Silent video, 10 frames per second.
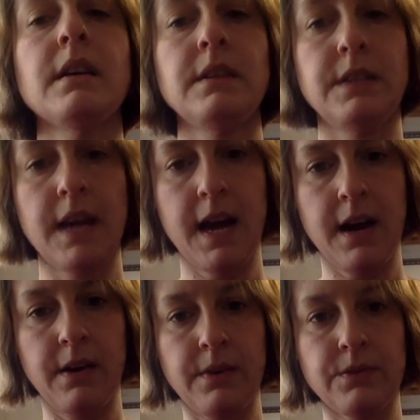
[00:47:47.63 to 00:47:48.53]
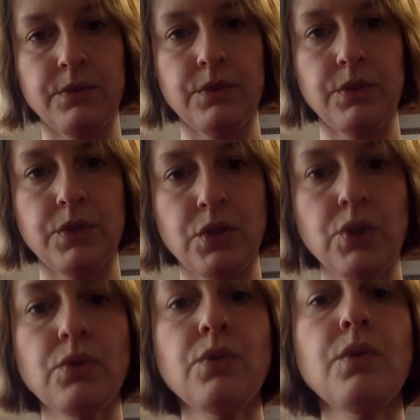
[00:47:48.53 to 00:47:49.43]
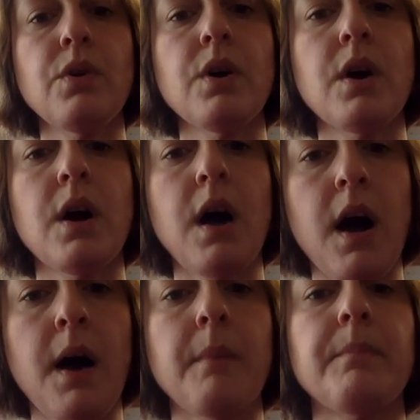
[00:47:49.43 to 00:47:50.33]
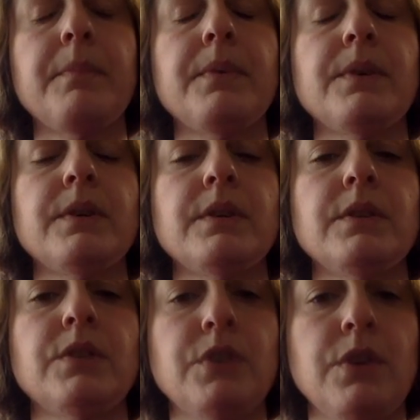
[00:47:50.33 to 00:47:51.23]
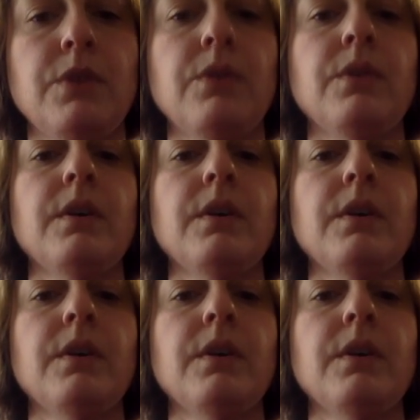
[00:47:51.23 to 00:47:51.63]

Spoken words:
Down, 2, up, 2.